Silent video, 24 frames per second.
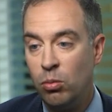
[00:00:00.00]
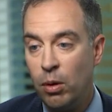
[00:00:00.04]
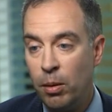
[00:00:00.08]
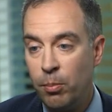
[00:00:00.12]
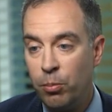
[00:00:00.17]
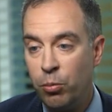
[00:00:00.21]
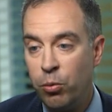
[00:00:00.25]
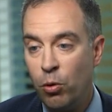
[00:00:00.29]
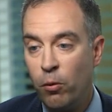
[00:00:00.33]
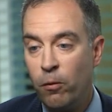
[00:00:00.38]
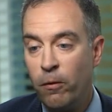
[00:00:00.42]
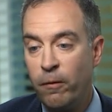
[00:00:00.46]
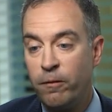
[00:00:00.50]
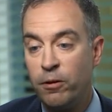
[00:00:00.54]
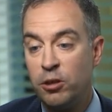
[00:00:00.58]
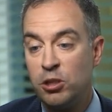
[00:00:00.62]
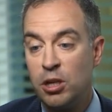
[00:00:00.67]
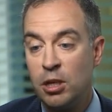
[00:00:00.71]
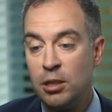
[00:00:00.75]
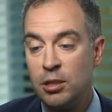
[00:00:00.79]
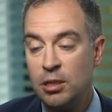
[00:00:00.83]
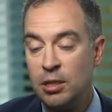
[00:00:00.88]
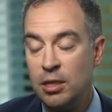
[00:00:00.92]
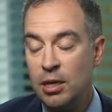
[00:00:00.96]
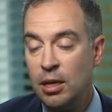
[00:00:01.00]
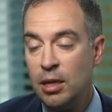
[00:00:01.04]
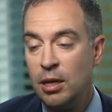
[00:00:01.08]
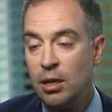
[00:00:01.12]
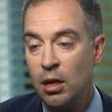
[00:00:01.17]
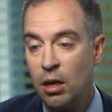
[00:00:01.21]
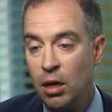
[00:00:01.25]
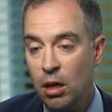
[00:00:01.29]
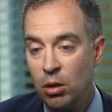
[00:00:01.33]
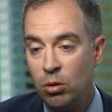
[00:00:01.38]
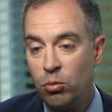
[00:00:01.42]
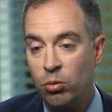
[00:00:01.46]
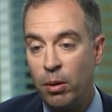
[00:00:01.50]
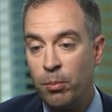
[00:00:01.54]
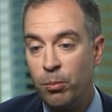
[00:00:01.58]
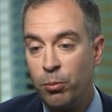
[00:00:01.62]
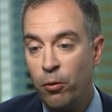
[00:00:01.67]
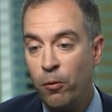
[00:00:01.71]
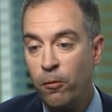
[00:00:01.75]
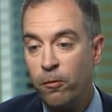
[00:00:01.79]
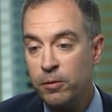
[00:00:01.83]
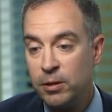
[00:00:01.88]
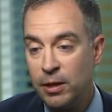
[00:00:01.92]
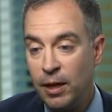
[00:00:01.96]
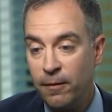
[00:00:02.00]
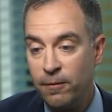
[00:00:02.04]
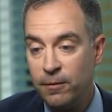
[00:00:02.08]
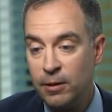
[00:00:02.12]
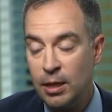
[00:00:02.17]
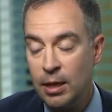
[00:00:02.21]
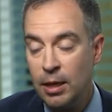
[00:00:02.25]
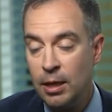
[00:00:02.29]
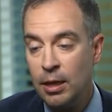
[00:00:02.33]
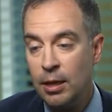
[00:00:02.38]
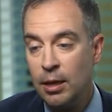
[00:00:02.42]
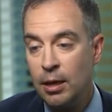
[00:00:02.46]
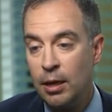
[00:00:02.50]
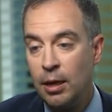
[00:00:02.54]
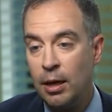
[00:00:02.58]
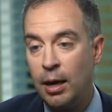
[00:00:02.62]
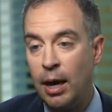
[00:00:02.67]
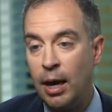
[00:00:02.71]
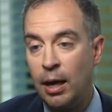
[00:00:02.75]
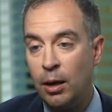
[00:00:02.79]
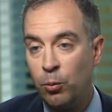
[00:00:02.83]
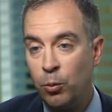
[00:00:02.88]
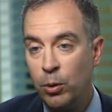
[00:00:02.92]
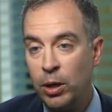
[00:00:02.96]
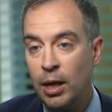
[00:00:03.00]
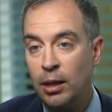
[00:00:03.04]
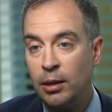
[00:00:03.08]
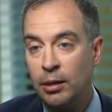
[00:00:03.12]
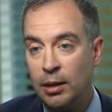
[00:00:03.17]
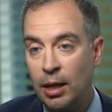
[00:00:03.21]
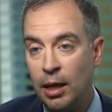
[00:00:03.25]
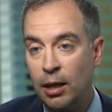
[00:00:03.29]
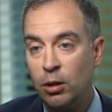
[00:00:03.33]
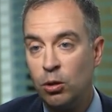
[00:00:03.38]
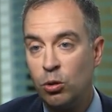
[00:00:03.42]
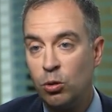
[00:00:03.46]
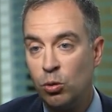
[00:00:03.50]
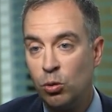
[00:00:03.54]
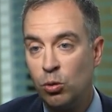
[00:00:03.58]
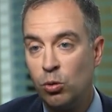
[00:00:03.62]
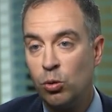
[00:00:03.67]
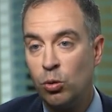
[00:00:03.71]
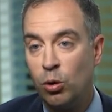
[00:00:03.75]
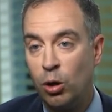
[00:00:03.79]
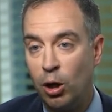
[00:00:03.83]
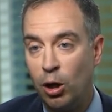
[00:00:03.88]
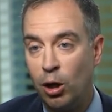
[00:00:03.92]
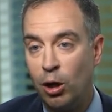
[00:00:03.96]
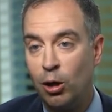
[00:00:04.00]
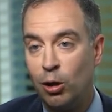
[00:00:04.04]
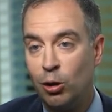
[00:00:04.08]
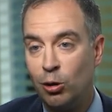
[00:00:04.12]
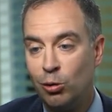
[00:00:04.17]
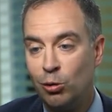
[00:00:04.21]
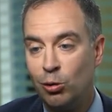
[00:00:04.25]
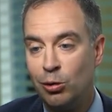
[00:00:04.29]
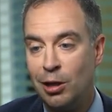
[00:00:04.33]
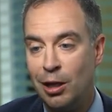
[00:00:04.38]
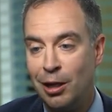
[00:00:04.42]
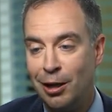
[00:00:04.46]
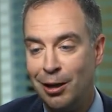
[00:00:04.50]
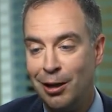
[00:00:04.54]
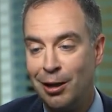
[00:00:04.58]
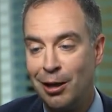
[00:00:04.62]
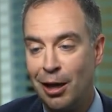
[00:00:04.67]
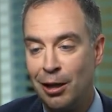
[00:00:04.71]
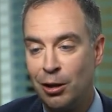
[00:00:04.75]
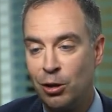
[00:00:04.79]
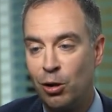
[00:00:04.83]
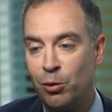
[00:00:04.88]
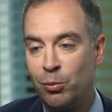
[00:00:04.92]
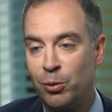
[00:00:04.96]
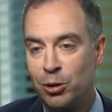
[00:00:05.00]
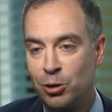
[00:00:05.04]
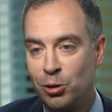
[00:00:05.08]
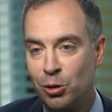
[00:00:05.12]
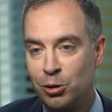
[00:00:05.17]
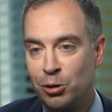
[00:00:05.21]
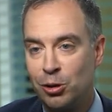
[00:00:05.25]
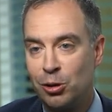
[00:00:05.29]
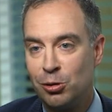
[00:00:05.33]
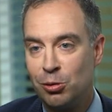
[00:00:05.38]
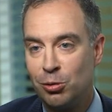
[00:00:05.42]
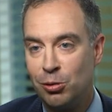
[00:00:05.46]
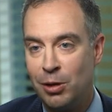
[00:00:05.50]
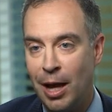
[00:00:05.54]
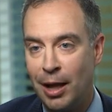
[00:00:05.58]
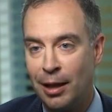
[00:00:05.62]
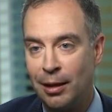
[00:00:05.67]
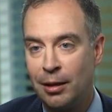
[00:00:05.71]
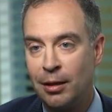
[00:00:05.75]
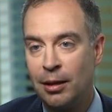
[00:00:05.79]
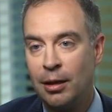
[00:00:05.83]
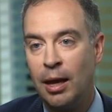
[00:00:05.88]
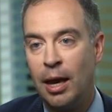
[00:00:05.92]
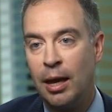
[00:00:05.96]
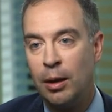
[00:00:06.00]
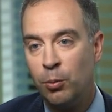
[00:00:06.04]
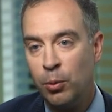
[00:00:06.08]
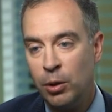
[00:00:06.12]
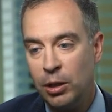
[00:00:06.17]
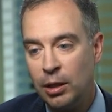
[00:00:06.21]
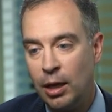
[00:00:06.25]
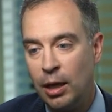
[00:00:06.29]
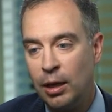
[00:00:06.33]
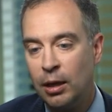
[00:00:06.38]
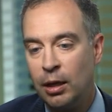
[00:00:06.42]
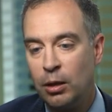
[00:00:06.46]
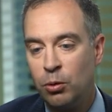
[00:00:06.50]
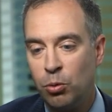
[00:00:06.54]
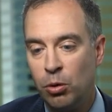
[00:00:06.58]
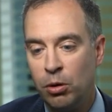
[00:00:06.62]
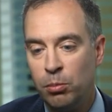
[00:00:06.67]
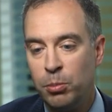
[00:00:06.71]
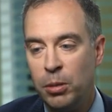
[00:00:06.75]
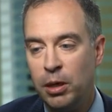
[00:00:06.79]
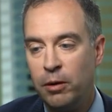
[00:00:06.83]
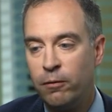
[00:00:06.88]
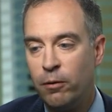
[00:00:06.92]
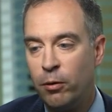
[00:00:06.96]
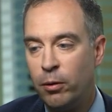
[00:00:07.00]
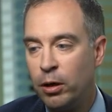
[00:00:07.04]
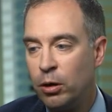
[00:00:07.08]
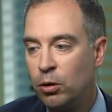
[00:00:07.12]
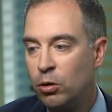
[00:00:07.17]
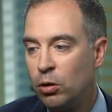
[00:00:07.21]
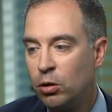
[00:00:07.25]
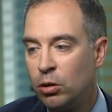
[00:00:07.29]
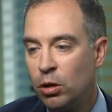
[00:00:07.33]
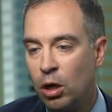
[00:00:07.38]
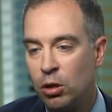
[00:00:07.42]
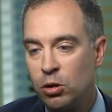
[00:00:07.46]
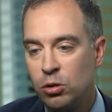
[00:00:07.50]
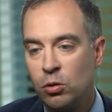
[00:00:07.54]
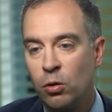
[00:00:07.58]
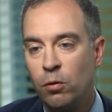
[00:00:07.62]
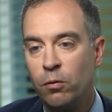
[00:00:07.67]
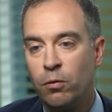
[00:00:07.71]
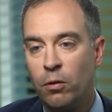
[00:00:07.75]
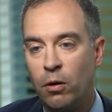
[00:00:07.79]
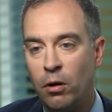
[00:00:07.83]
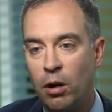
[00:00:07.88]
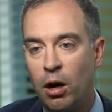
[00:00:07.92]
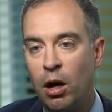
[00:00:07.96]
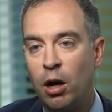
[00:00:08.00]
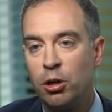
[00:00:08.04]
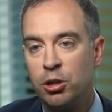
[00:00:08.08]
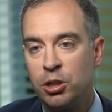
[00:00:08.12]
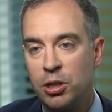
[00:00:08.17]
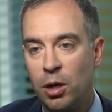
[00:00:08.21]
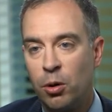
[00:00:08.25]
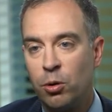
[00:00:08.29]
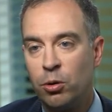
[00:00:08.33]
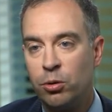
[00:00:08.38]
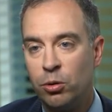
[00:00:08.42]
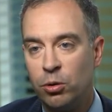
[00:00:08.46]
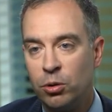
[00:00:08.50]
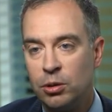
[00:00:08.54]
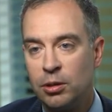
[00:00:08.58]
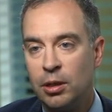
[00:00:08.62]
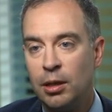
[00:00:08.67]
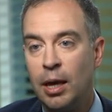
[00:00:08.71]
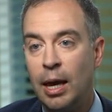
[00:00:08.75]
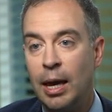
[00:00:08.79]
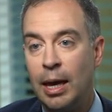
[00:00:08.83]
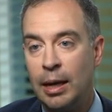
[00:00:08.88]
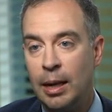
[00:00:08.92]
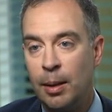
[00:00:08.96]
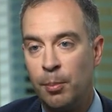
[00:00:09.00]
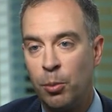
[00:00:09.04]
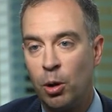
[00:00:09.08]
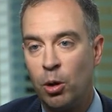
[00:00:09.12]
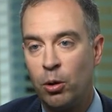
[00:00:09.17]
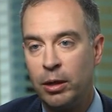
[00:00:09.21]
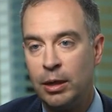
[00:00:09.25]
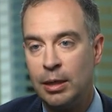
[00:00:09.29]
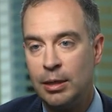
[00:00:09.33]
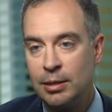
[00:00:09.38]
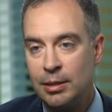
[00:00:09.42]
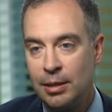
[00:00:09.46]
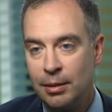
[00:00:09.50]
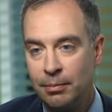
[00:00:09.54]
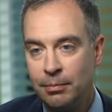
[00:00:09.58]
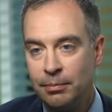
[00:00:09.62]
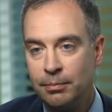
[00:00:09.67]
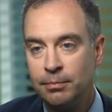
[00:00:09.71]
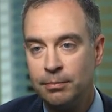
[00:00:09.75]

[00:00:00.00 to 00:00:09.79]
to improve efficiency, to to improve safety, and we intend to dedicate our resources to that. And we think it will be very good also for our shareholders and employees.